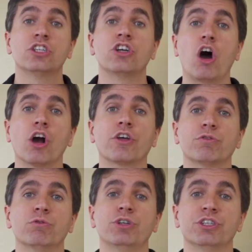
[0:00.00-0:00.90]
talk
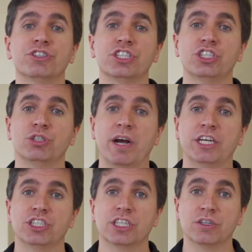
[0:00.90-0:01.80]
through your
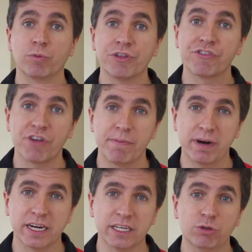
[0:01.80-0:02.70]
situation with
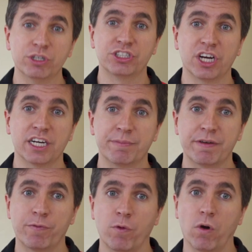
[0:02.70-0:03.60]
somebody who has done it
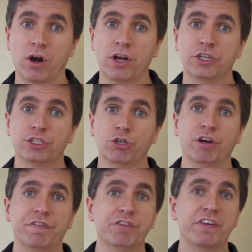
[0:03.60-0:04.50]
before. So
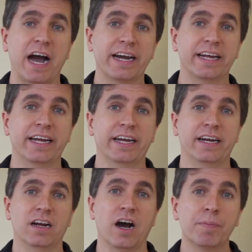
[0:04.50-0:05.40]
if you've got
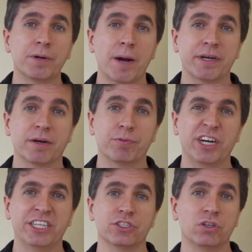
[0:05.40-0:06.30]
an upcoming
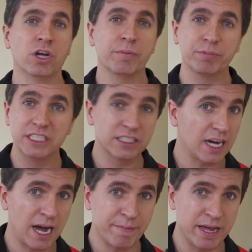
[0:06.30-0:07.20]
appraisal, please
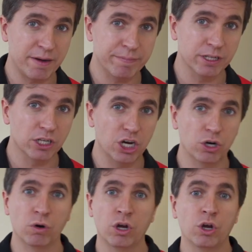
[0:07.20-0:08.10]
comment
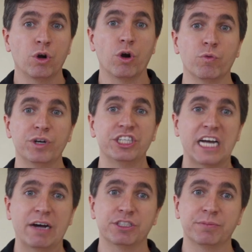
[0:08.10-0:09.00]
below or reach
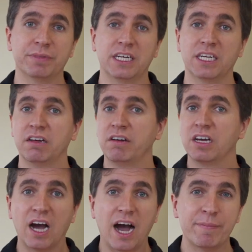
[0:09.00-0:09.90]
out to me.
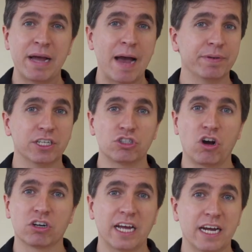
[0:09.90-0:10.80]
I'm happy to
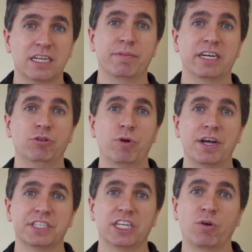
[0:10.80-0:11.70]
talk to anybody who
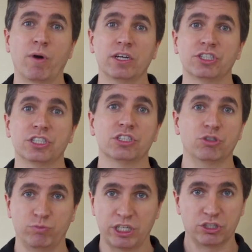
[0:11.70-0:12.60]
has any
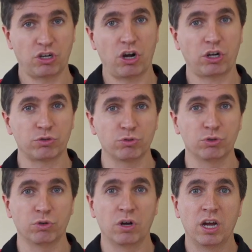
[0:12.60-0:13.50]
questions. We can talk
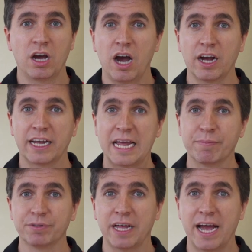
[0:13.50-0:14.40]
through a
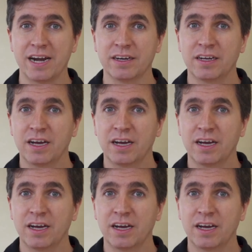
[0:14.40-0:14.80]
game plan